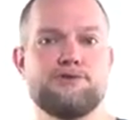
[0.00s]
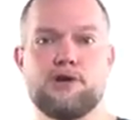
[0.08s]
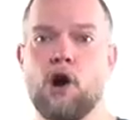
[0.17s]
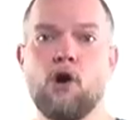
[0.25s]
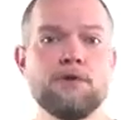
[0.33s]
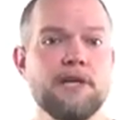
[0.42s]
to
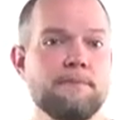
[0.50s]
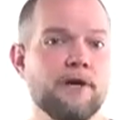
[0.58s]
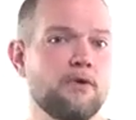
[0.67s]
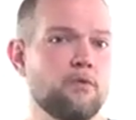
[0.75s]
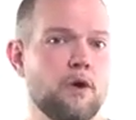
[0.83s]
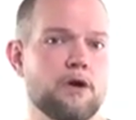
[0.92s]
only
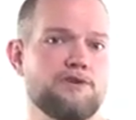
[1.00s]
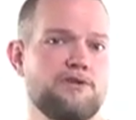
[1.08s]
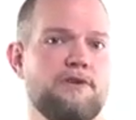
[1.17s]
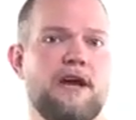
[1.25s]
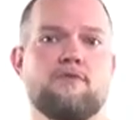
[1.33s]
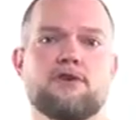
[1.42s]
build 1 or
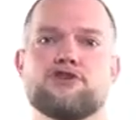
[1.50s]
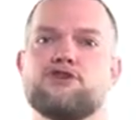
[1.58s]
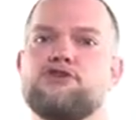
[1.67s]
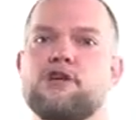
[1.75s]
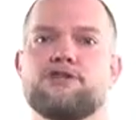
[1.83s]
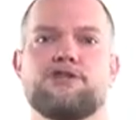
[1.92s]
2 networks
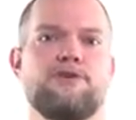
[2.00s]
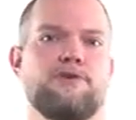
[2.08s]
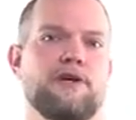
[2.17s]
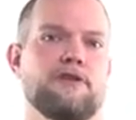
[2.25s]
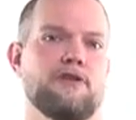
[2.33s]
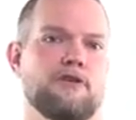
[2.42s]
just so you
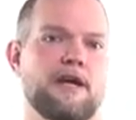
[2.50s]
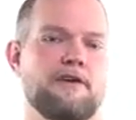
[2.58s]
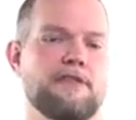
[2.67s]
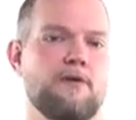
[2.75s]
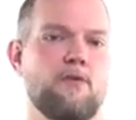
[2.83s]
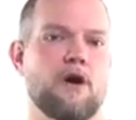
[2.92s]
can learn how
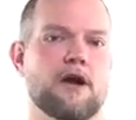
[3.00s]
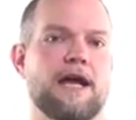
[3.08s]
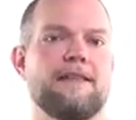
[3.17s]
they work,